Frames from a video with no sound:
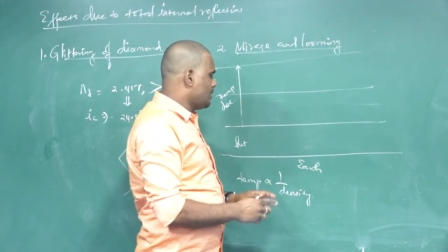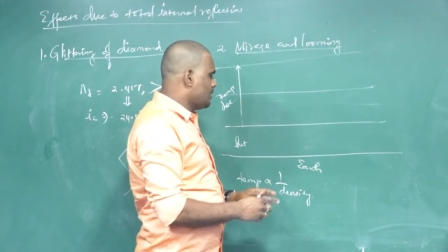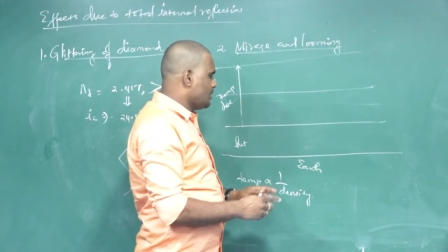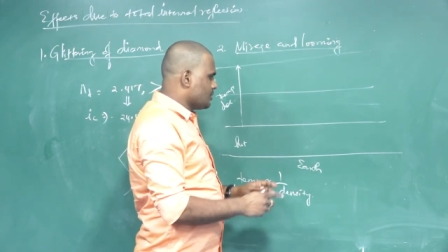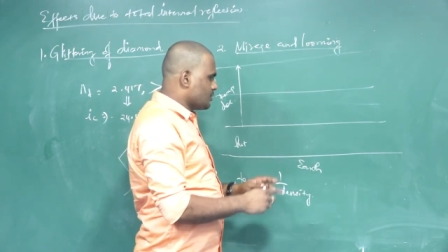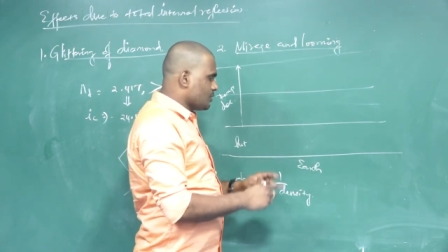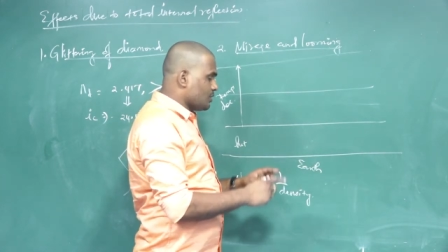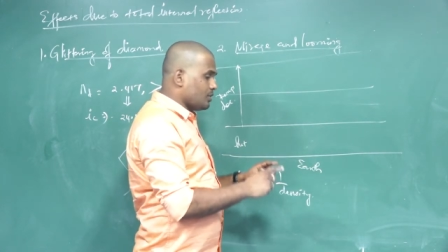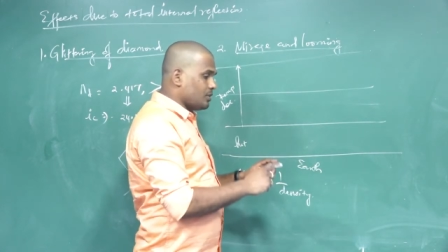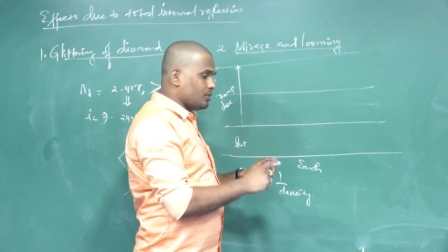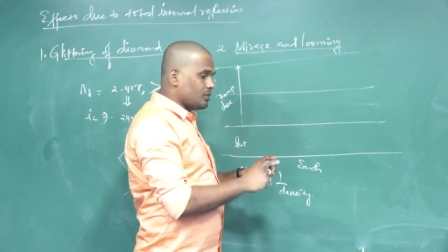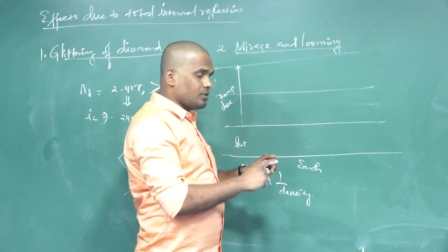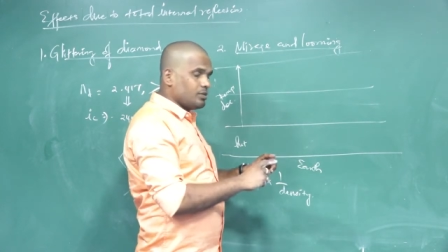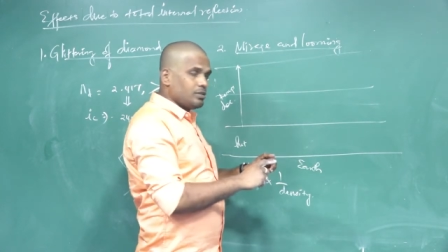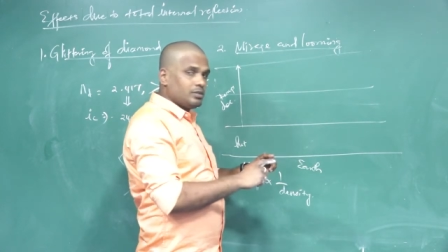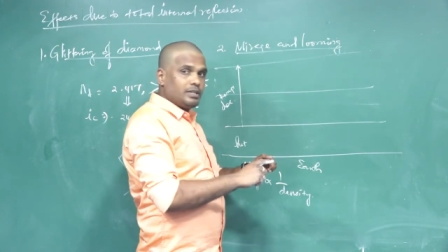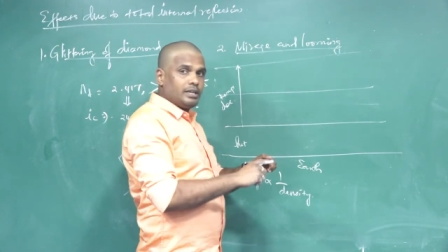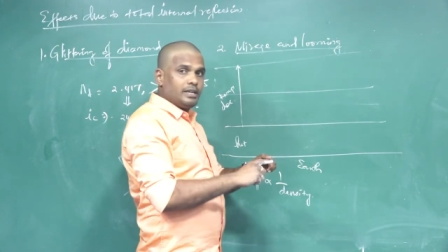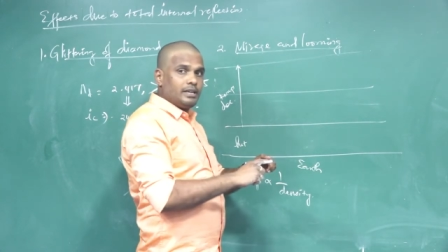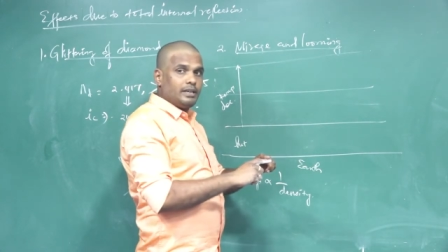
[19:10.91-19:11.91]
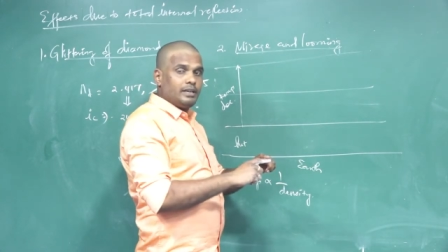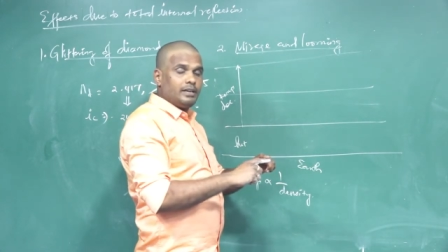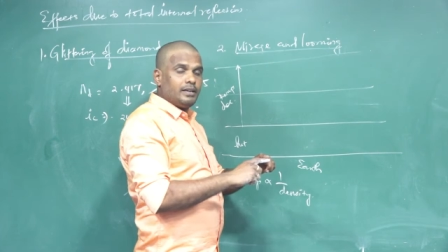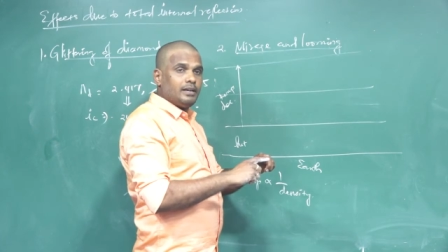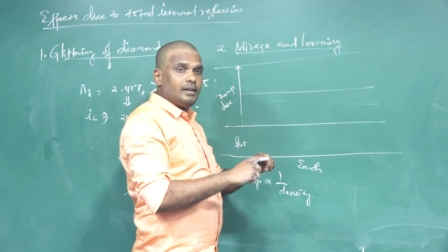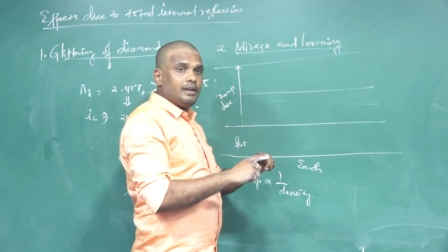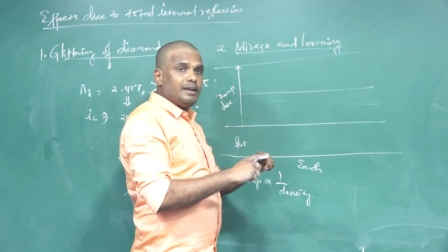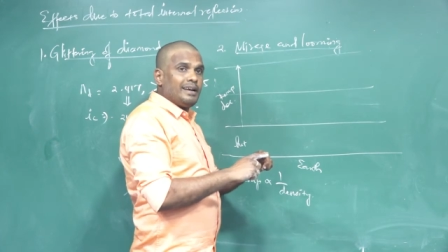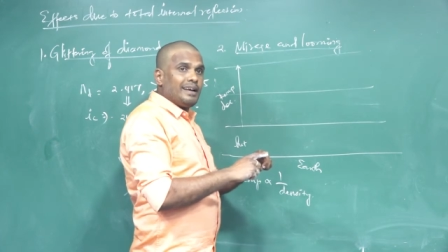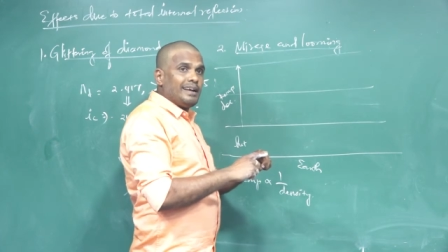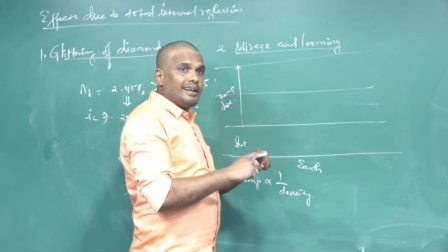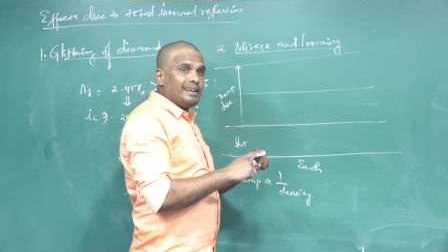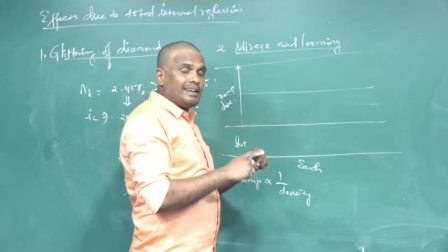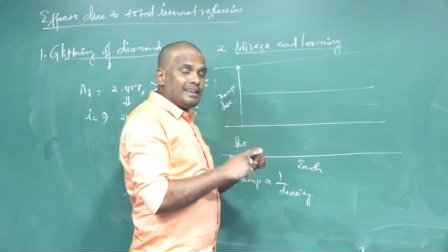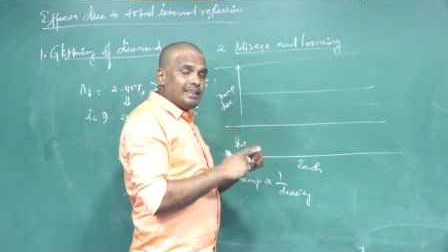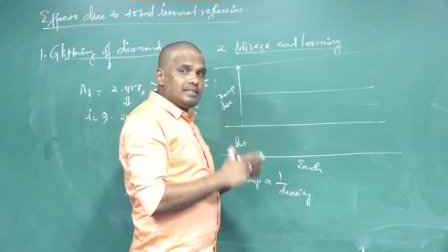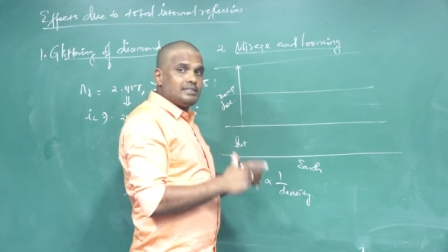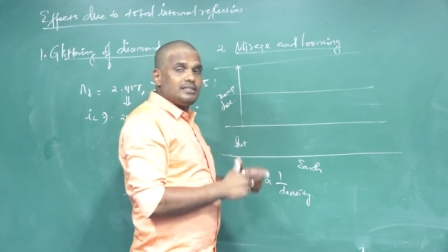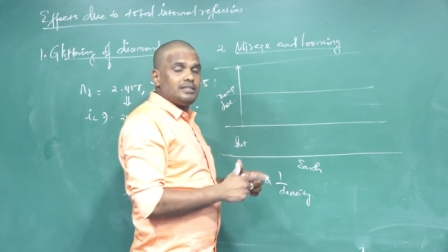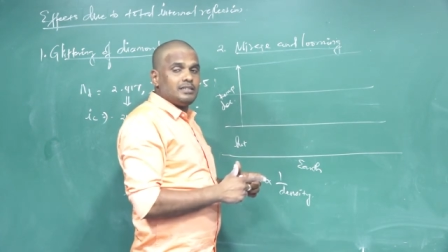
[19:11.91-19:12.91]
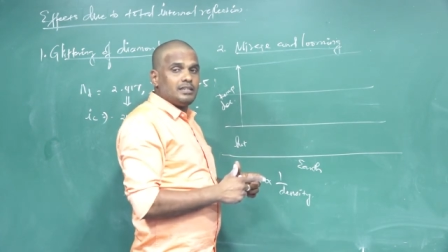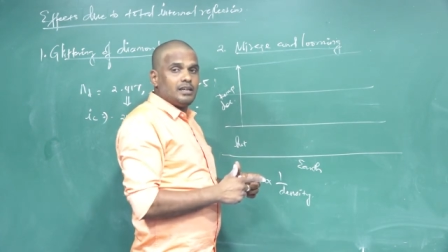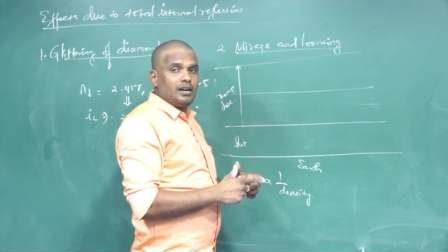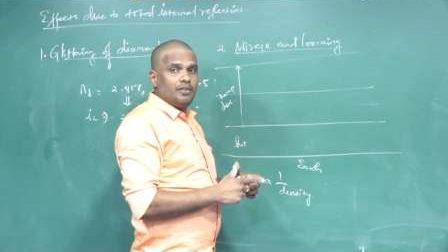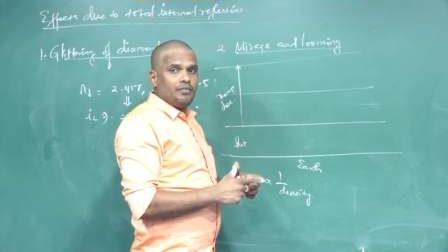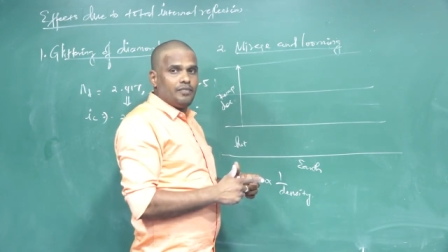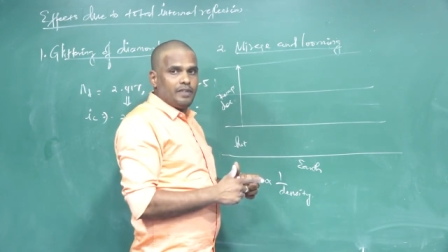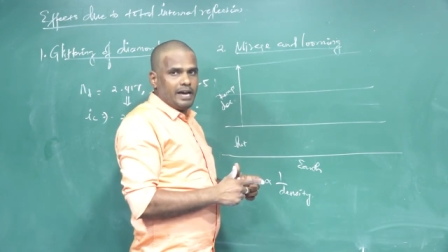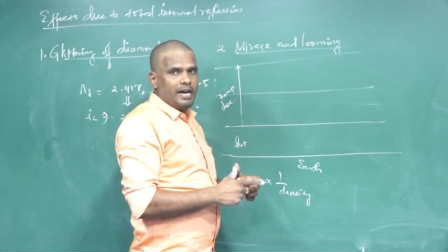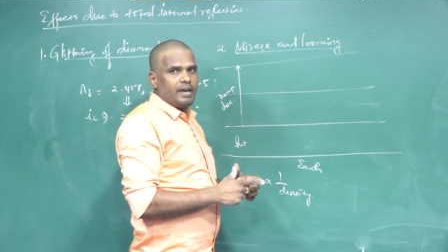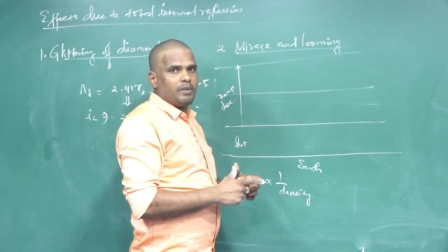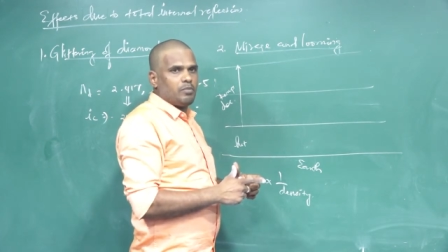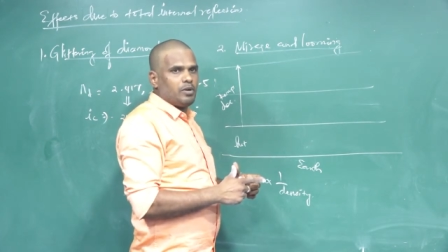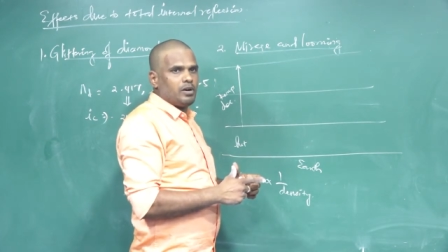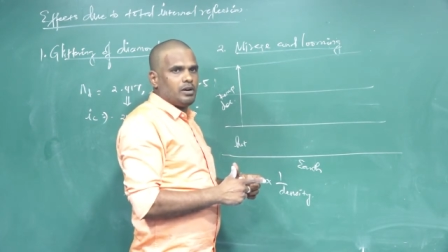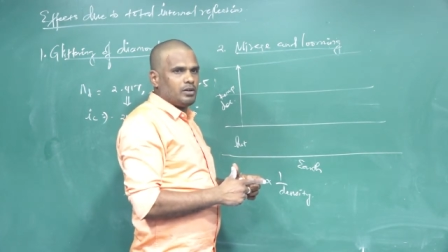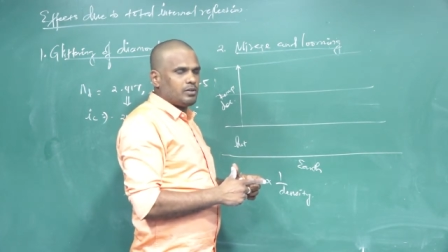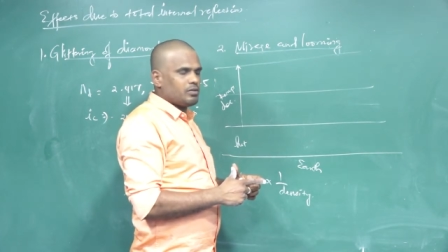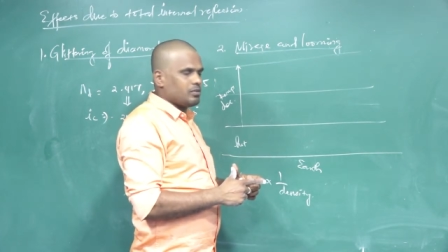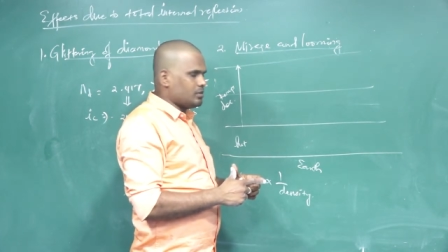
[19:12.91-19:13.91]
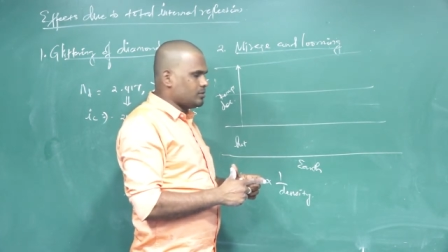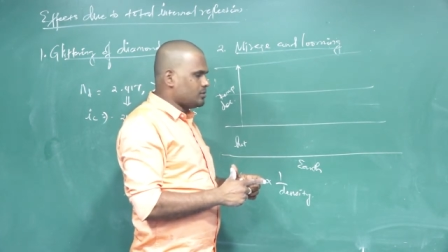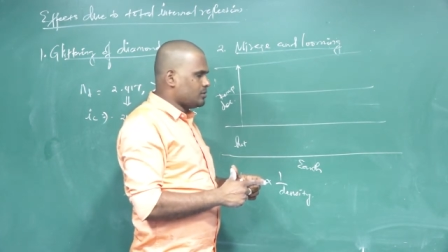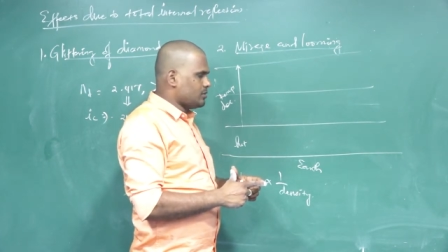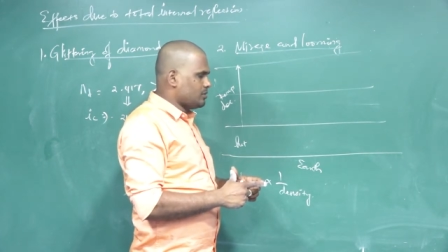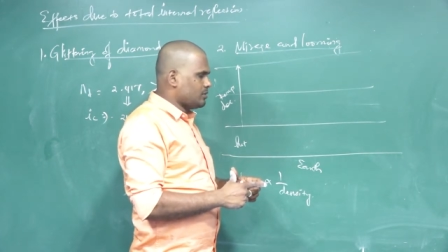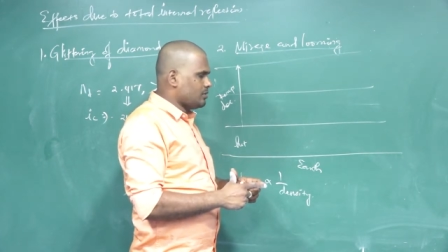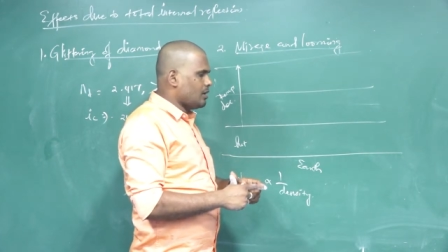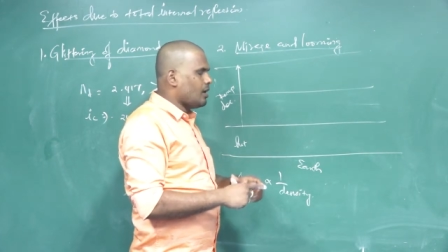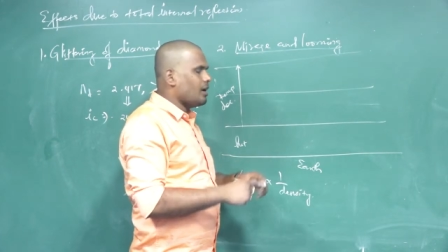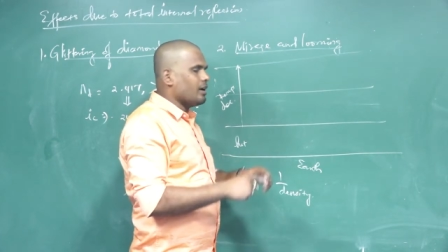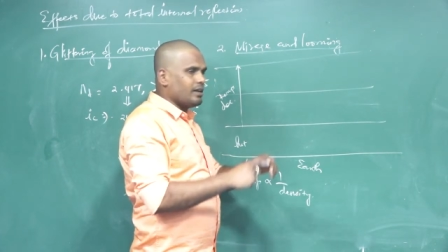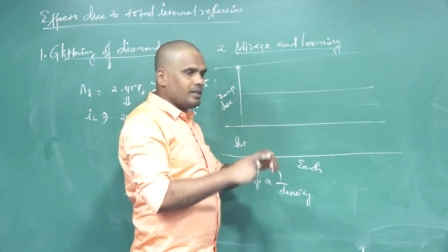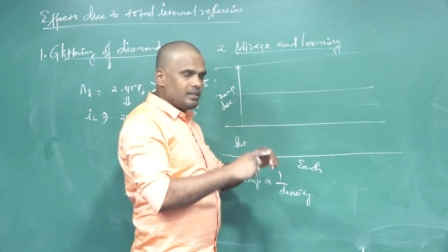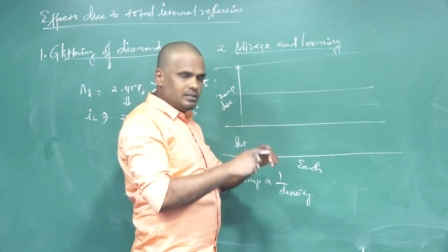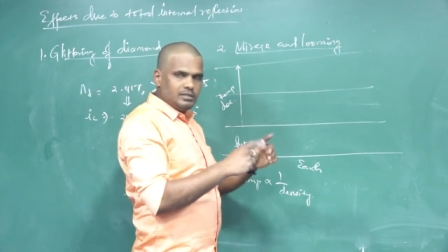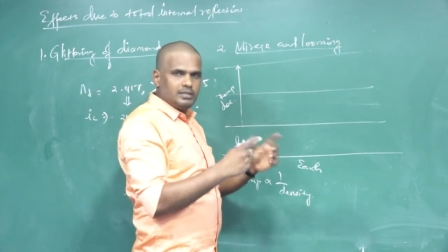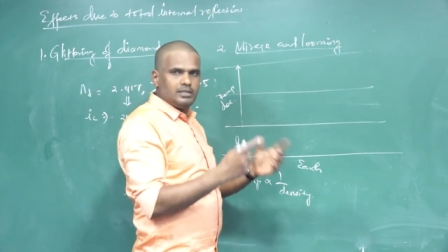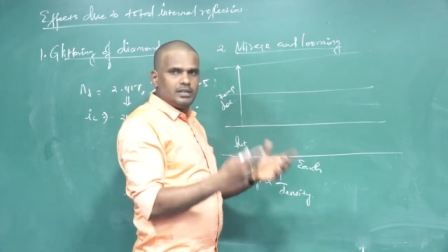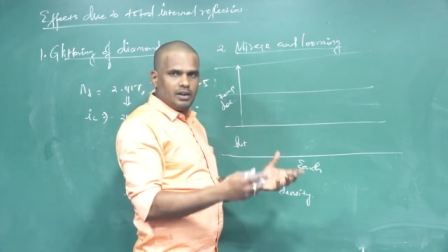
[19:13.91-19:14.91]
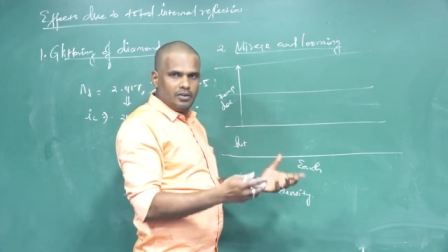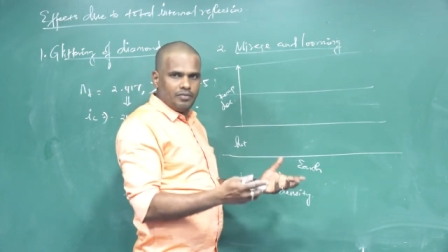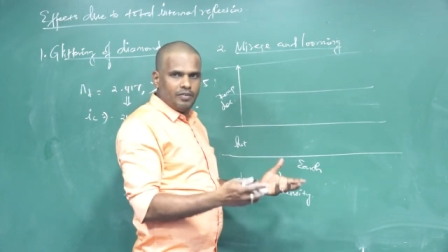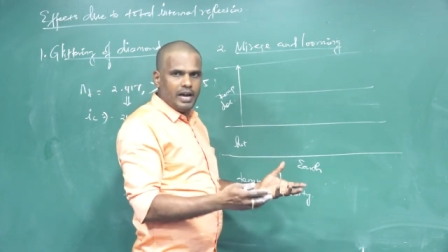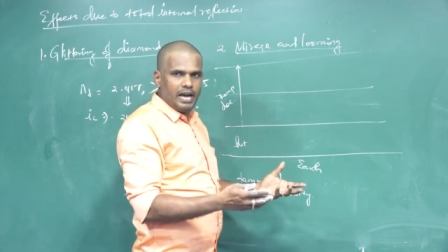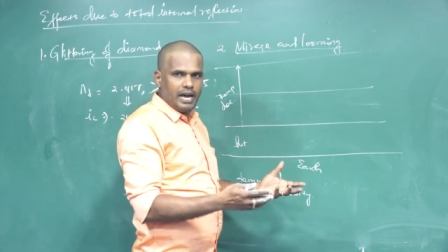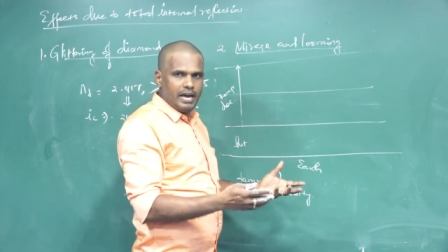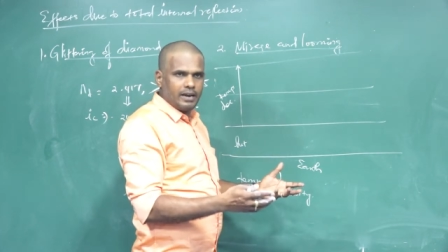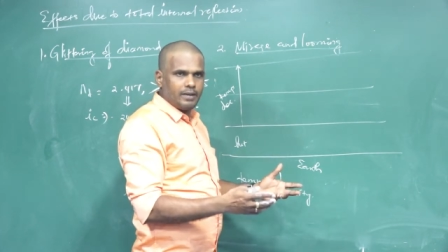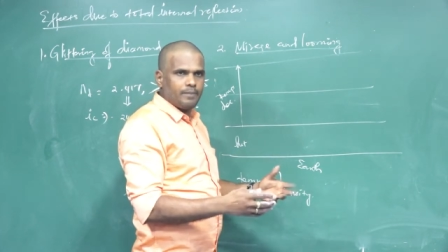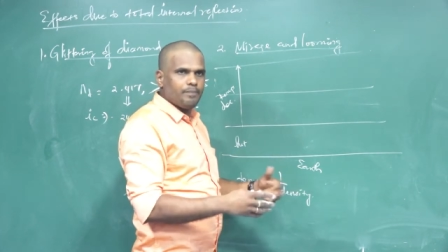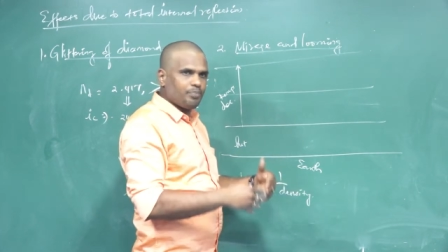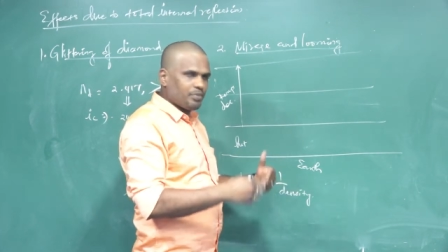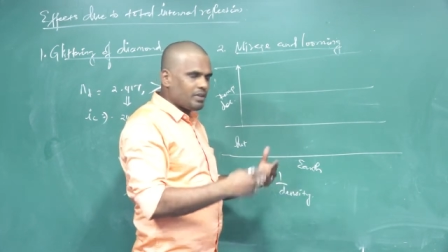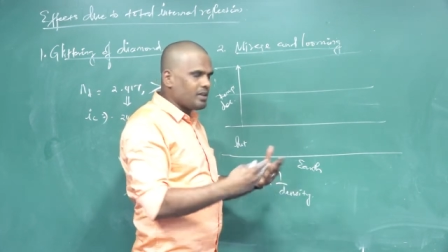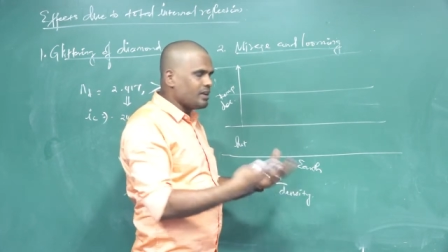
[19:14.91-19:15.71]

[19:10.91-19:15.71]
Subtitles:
So the density of air molecules or density of air